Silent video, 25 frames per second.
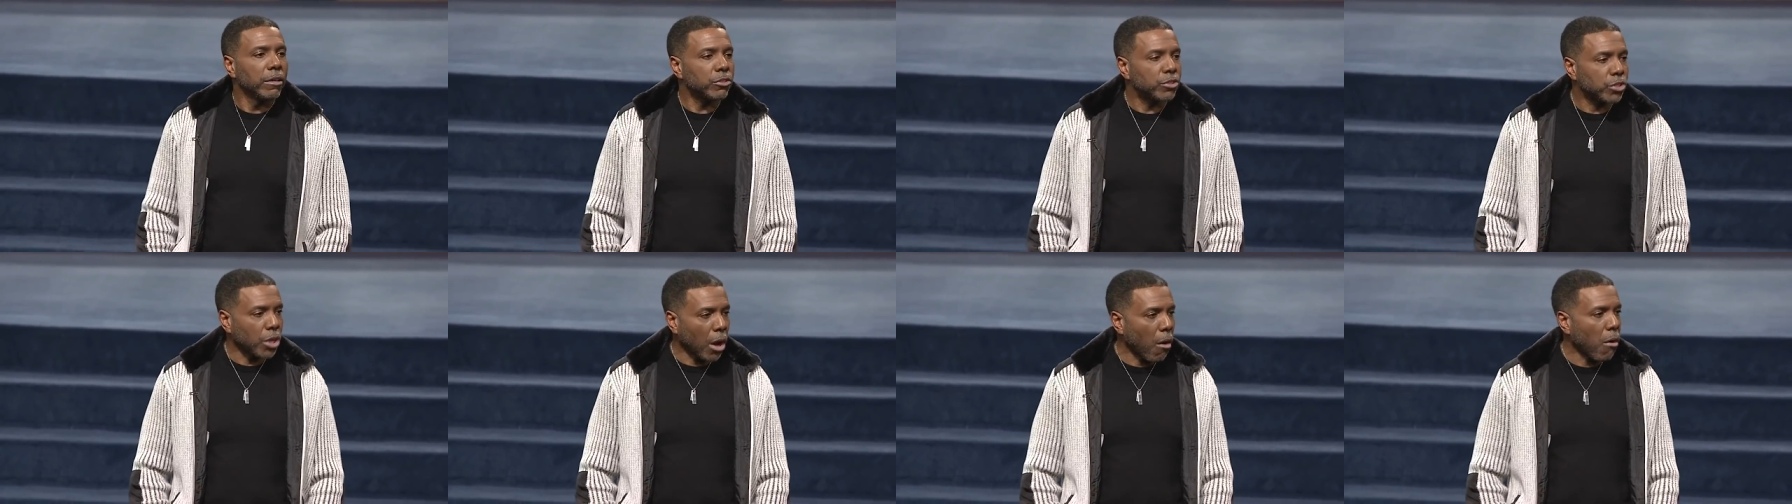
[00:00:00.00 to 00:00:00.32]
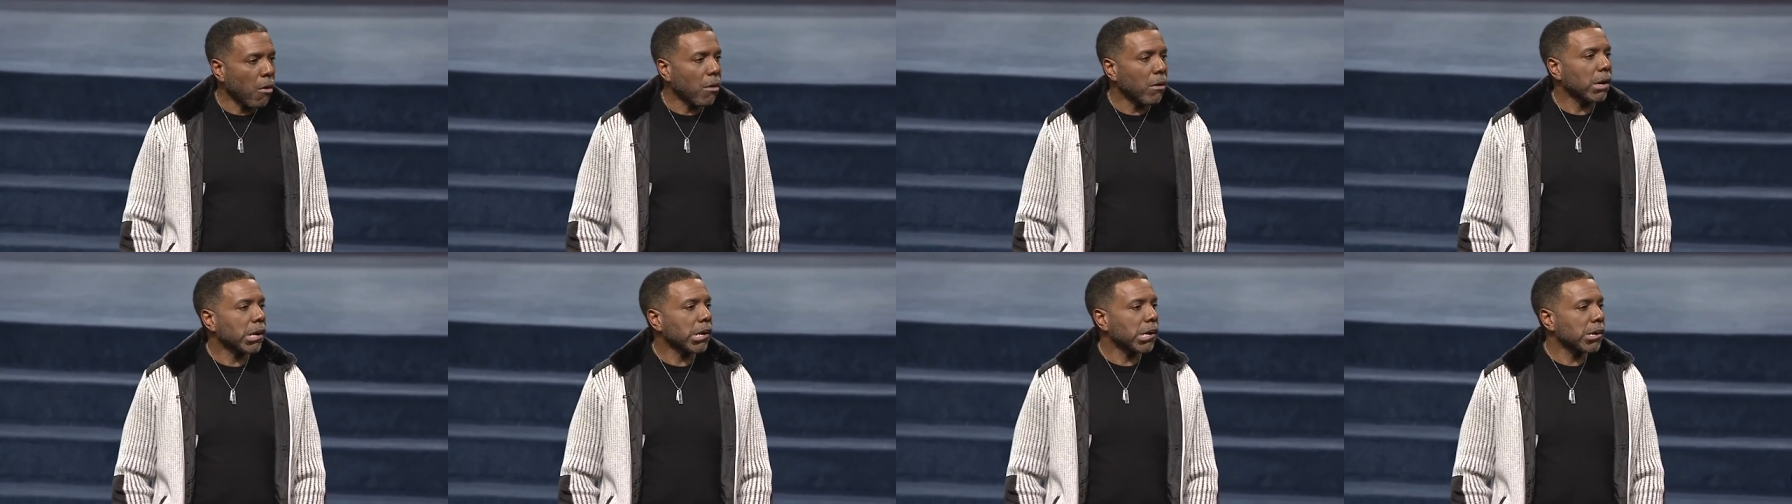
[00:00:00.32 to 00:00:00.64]

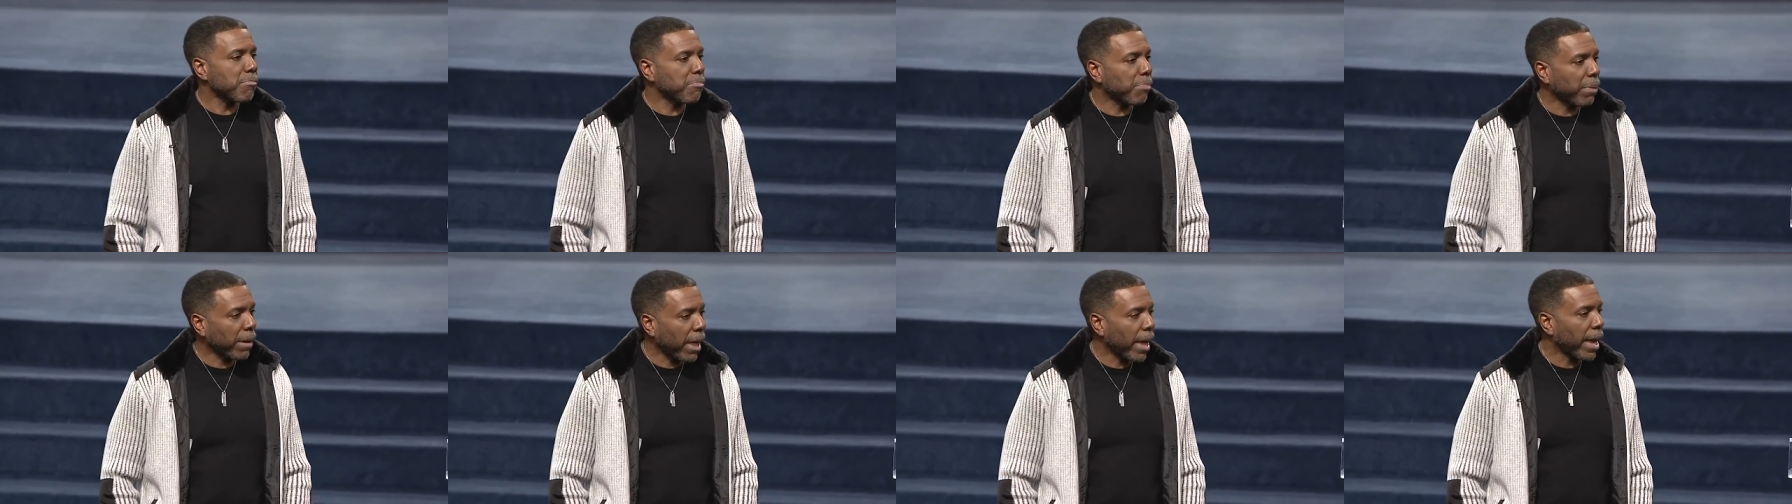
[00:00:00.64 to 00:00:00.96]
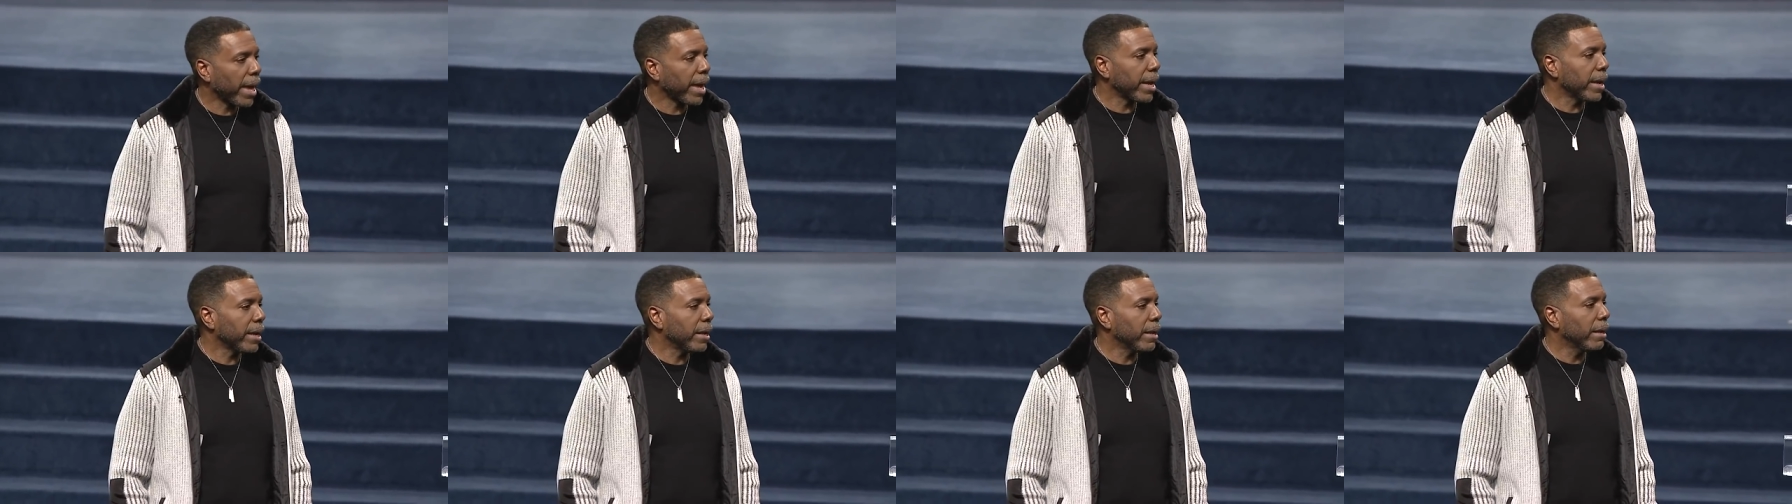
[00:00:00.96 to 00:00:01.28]
Don't
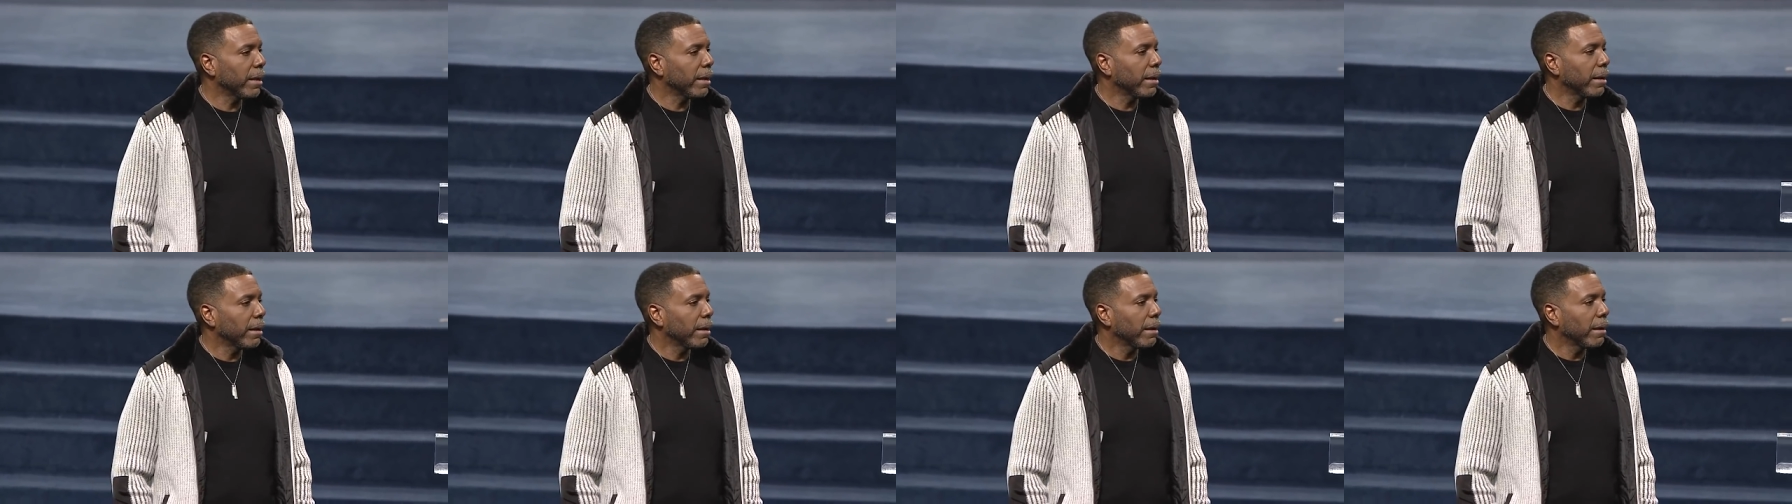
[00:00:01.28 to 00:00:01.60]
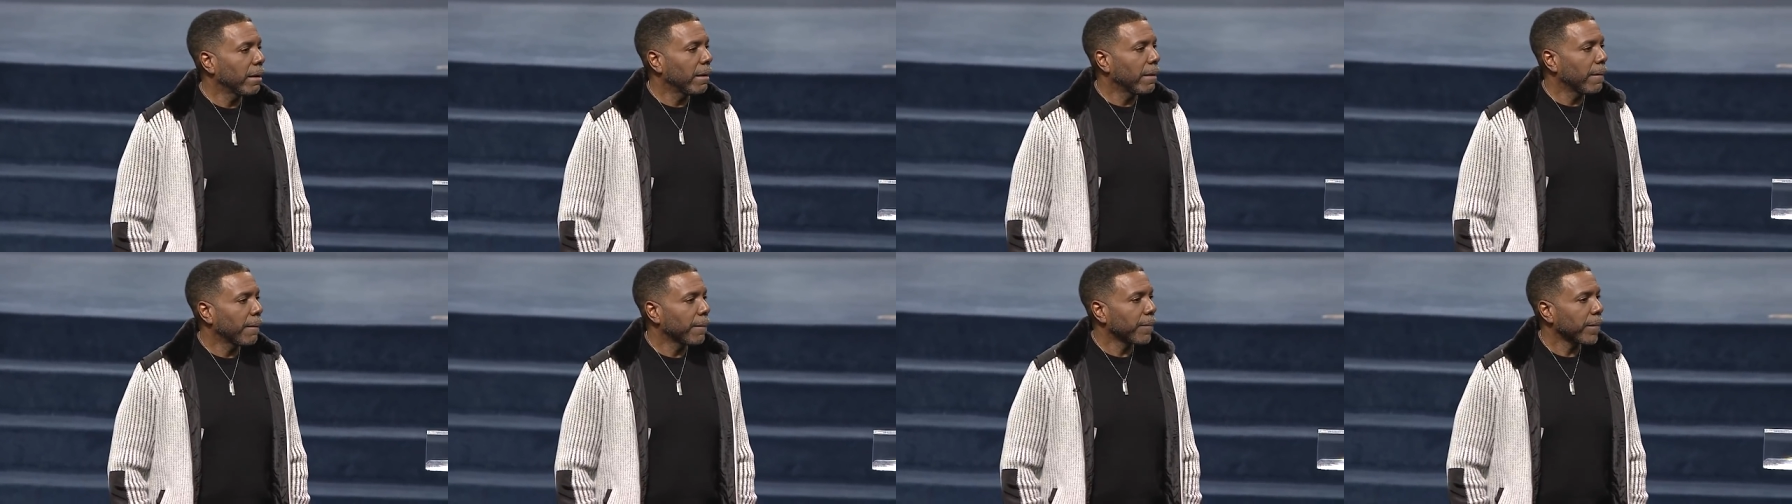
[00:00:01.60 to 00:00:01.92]
complain
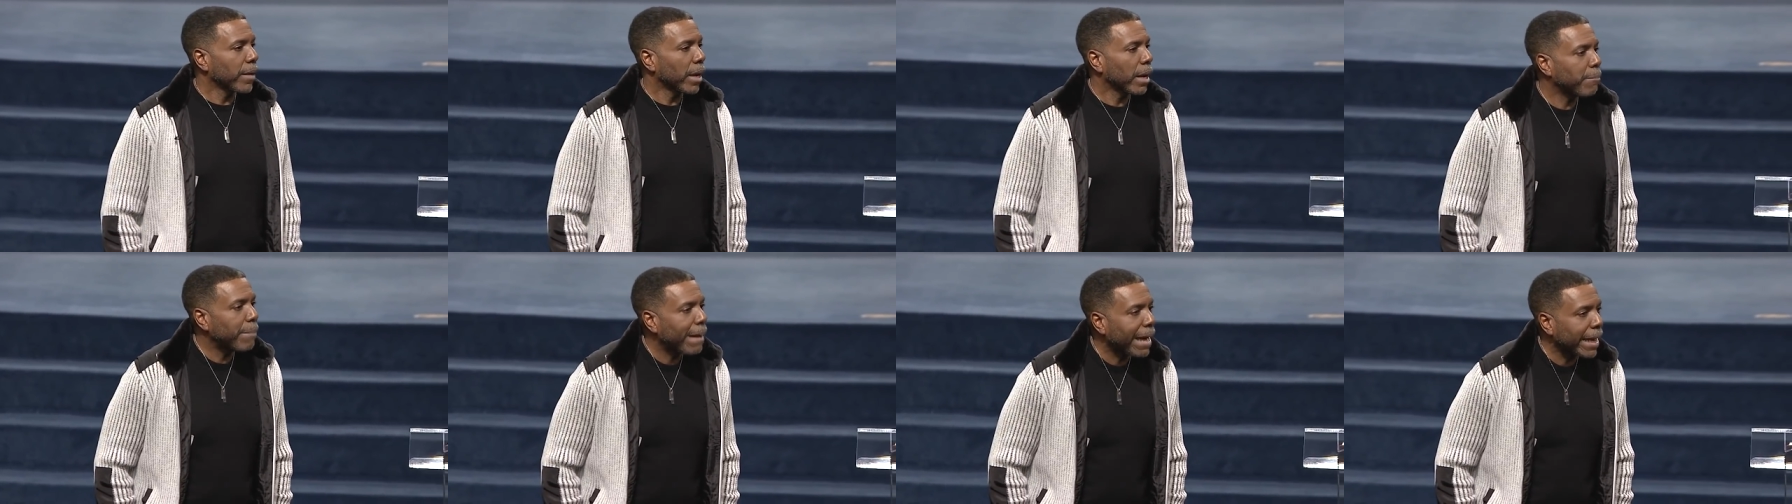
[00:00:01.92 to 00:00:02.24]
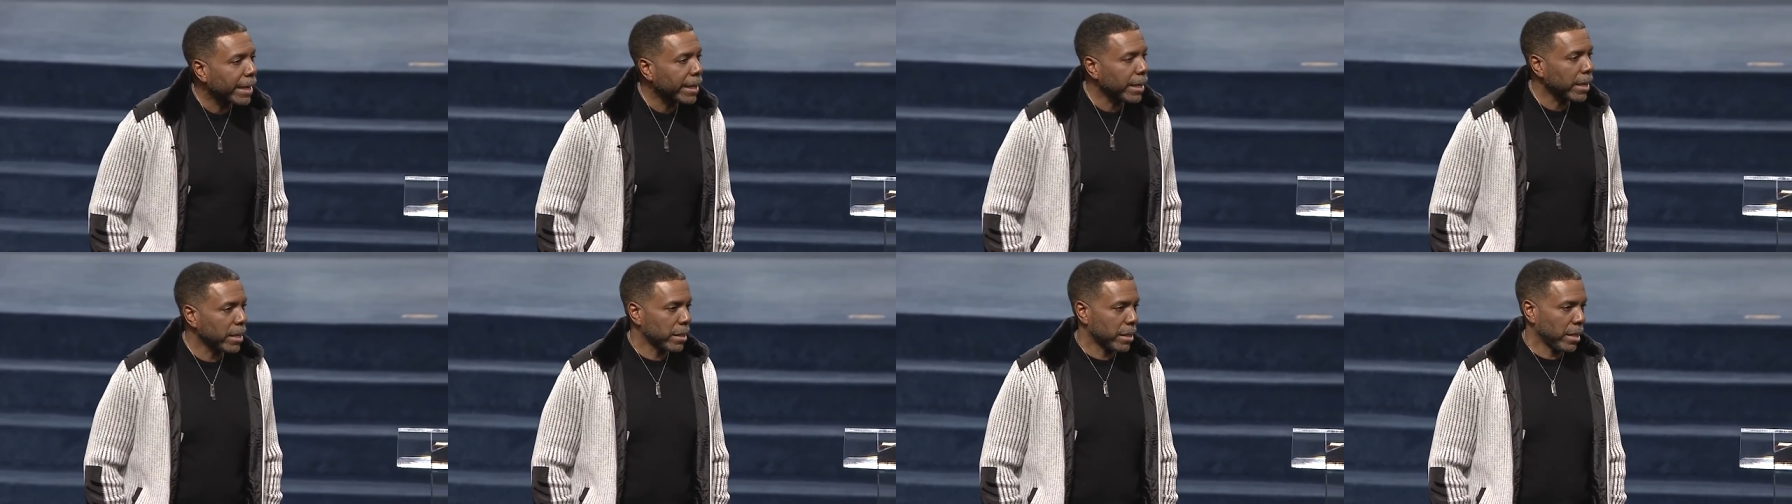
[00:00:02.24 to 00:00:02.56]

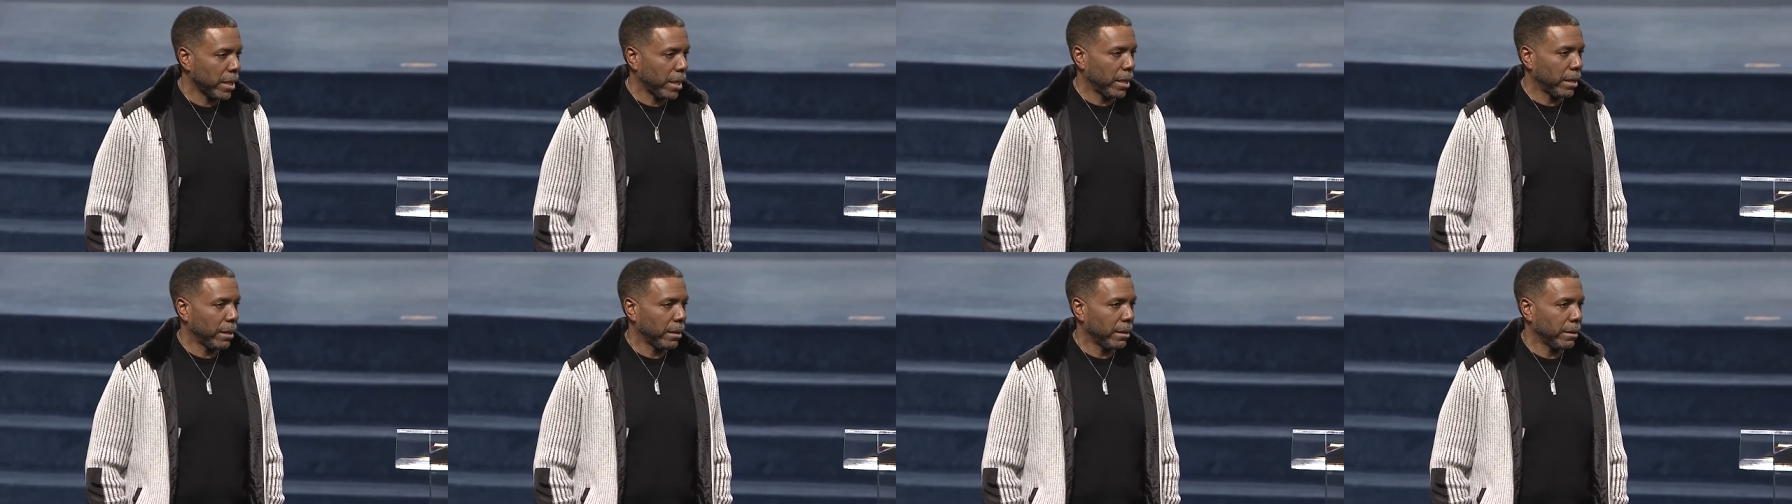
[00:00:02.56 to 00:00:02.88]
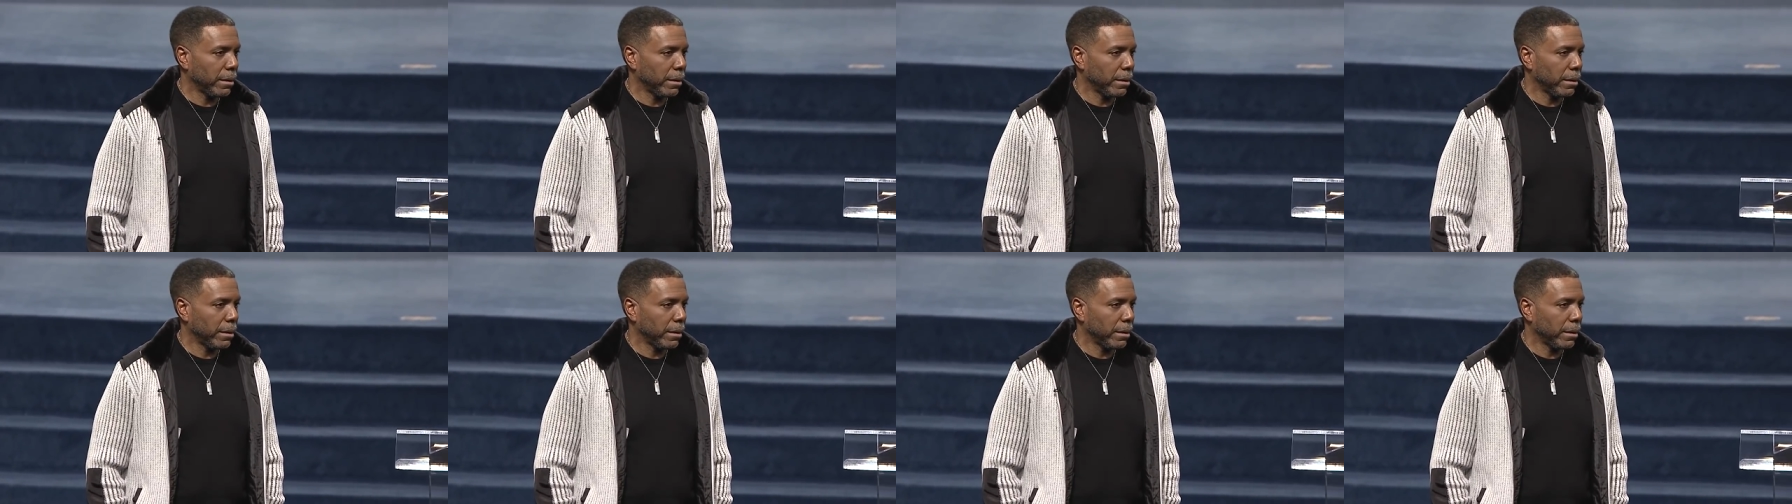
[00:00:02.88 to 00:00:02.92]
about anything.